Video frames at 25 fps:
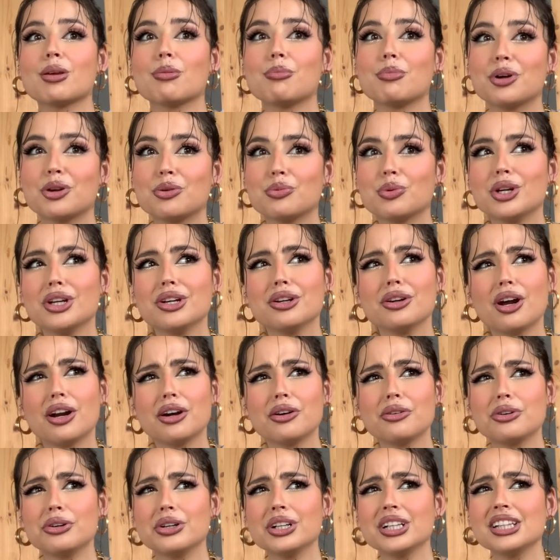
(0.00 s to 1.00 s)
but we
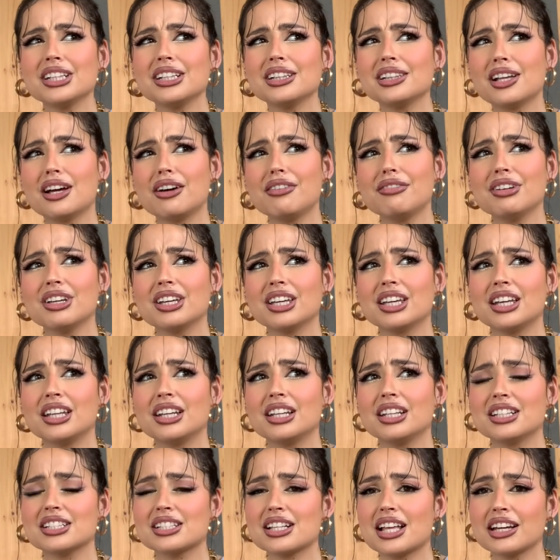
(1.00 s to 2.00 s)
are really loving it
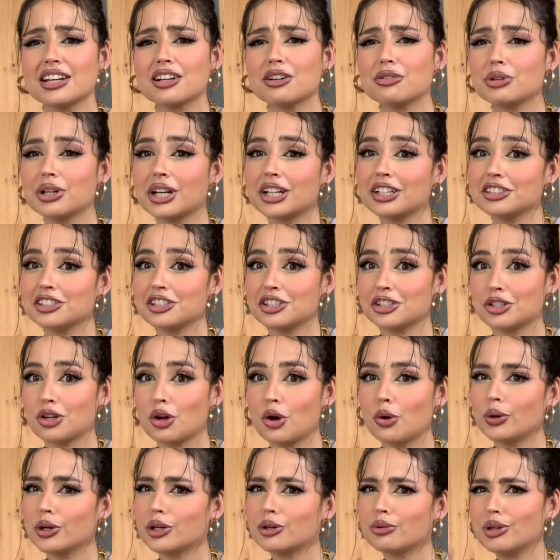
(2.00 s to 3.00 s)
it's like a reality
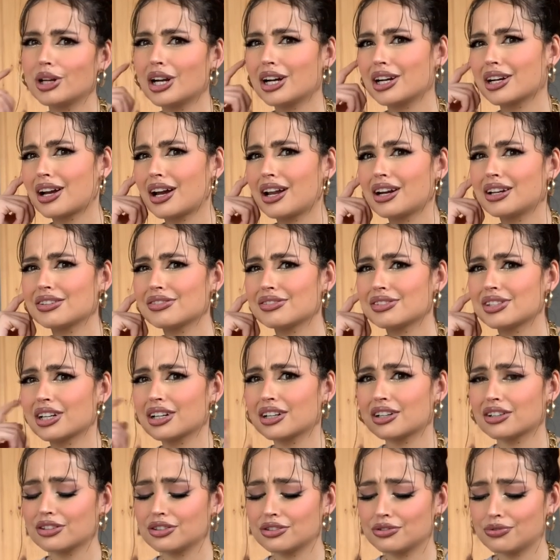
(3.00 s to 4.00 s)
show and we are kind of
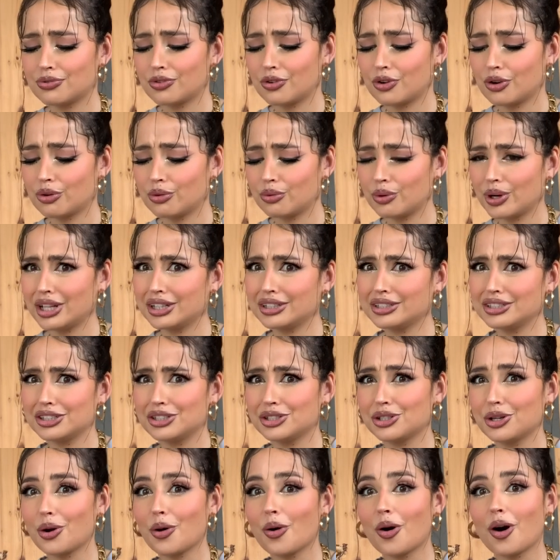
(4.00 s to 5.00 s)
suckers for reality
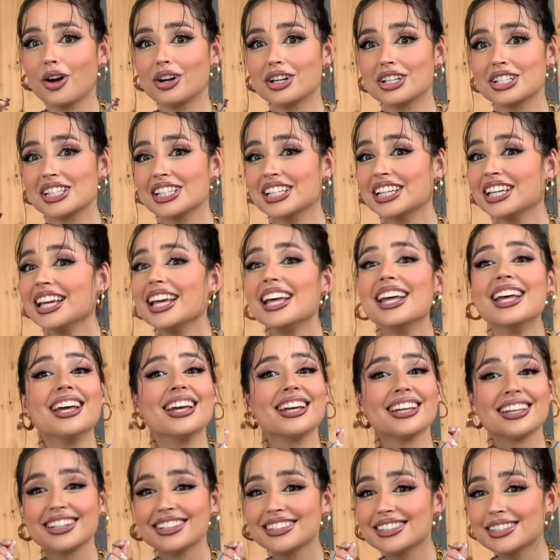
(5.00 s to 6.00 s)
show honestly
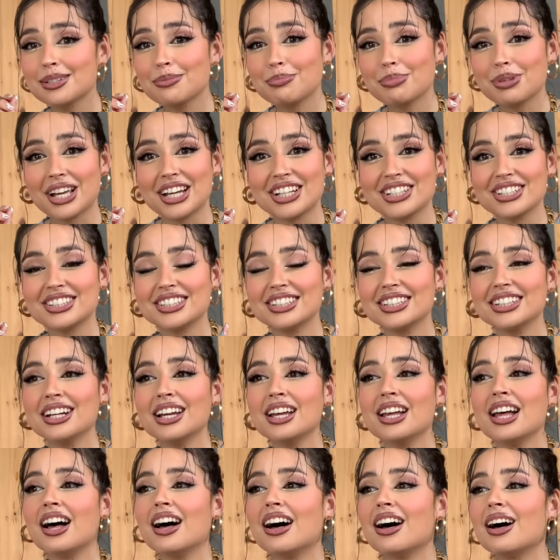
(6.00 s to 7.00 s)
guilty pleasure
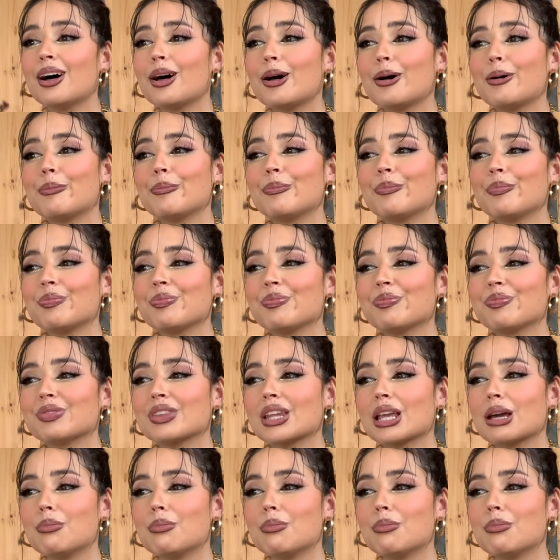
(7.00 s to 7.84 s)
um,